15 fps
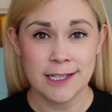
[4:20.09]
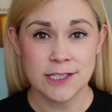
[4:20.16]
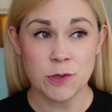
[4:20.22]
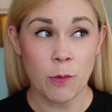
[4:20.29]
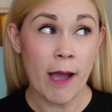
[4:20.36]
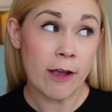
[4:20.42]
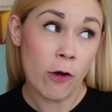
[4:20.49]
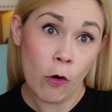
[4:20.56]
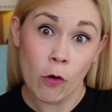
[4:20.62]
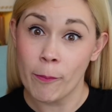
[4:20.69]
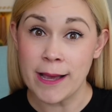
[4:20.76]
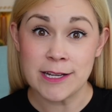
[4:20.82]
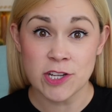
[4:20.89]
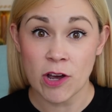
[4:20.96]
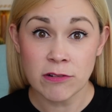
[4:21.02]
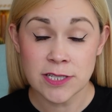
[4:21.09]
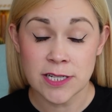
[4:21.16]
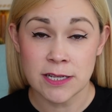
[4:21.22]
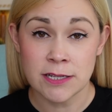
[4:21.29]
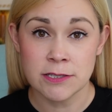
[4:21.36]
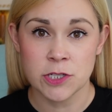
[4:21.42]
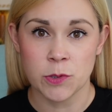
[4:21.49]
Do I call my
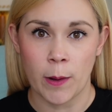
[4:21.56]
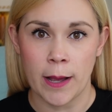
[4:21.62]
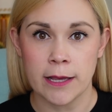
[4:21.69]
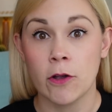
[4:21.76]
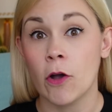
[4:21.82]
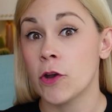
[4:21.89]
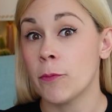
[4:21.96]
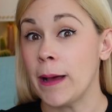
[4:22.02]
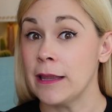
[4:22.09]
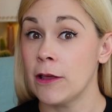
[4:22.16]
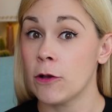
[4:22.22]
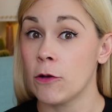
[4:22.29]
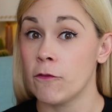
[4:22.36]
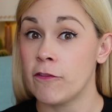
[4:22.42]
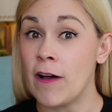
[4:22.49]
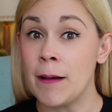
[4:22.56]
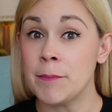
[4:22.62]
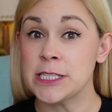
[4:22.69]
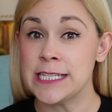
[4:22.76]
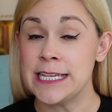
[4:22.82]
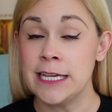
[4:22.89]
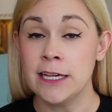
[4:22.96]
doctor? Do I go to my local
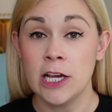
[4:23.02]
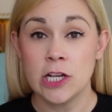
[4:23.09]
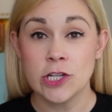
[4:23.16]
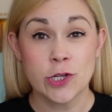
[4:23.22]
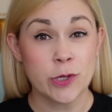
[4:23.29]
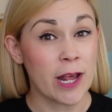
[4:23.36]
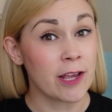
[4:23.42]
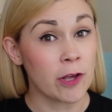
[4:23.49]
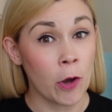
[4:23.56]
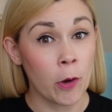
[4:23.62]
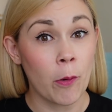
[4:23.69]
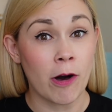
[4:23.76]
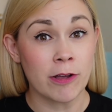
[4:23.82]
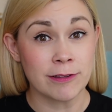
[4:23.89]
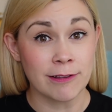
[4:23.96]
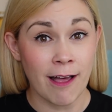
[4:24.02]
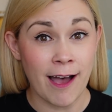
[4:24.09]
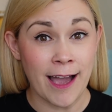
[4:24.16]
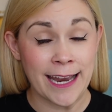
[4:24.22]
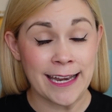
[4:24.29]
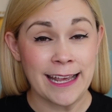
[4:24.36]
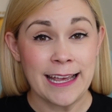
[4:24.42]
pharmacy? Should I go
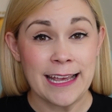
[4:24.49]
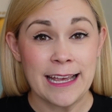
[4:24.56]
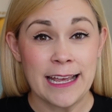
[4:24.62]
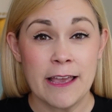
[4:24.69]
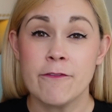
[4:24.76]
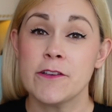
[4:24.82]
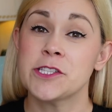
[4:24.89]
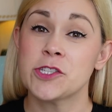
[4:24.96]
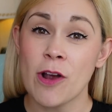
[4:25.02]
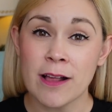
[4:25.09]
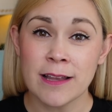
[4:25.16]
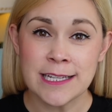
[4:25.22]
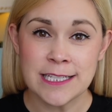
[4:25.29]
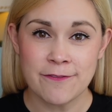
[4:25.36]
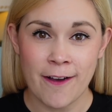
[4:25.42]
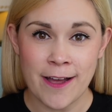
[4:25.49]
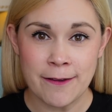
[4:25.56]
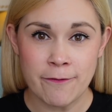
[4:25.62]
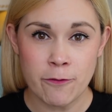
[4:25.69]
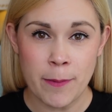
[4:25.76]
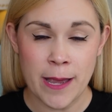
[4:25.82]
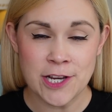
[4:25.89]
online? If you're struggling to find
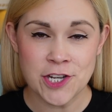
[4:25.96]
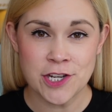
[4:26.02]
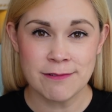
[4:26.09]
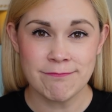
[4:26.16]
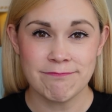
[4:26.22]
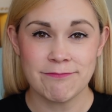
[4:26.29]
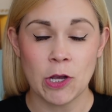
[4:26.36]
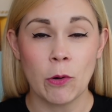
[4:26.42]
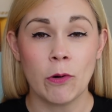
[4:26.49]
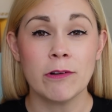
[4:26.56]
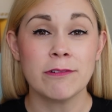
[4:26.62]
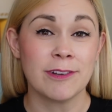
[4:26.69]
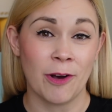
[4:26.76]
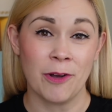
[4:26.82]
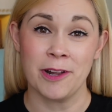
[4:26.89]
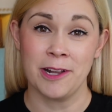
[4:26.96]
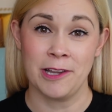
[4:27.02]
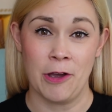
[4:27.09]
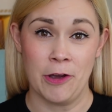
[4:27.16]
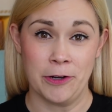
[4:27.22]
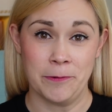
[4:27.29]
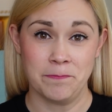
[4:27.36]
information, you're not
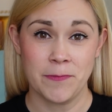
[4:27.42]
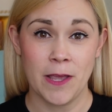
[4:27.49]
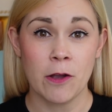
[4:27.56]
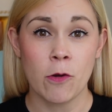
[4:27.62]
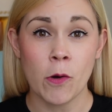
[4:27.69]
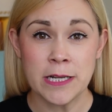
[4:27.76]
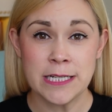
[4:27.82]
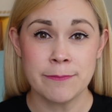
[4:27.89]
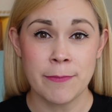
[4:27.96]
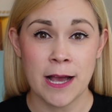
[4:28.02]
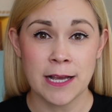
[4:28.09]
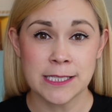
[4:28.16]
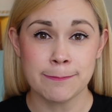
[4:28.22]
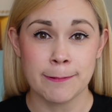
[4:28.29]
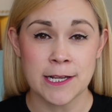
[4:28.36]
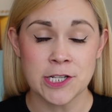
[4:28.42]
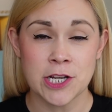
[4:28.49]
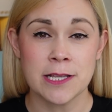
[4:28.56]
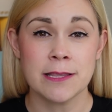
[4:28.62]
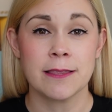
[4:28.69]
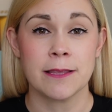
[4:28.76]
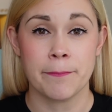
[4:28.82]
alone. According to Marcus
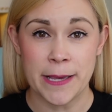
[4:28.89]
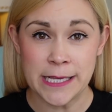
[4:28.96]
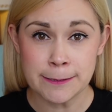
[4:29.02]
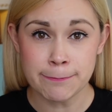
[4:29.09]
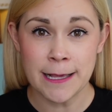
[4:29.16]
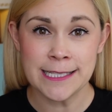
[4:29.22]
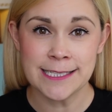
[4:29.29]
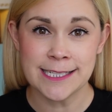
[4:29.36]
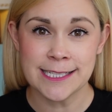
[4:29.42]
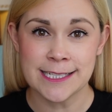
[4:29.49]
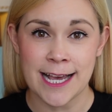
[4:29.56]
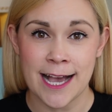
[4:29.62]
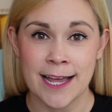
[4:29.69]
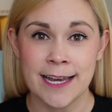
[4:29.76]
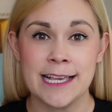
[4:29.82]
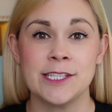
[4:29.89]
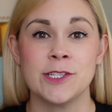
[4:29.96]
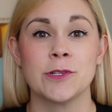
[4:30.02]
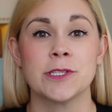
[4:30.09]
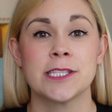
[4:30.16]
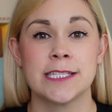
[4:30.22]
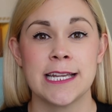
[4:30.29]
Plescia, the best place to start is
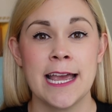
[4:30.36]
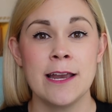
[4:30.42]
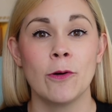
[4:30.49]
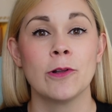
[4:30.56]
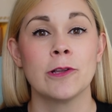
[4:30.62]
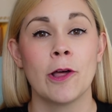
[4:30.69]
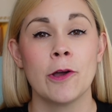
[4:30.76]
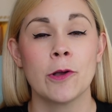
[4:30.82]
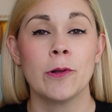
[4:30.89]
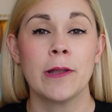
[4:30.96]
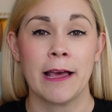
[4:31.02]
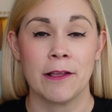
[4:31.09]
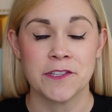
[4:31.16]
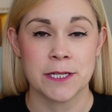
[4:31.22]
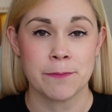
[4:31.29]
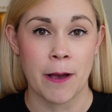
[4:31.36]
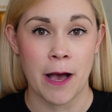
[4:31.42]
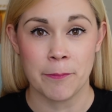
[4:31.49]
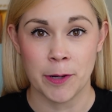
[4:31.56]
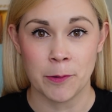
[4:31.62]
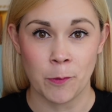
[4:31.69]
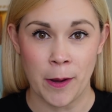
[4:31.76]
your state or local health
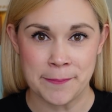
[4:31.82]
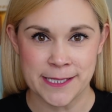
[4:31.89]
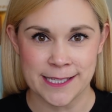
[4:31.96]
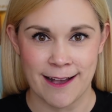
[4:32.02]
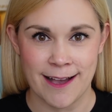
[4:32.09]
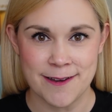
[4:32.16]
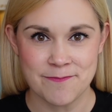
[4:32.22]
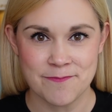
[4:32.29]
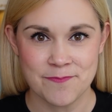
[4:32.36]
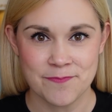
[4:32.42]
department website.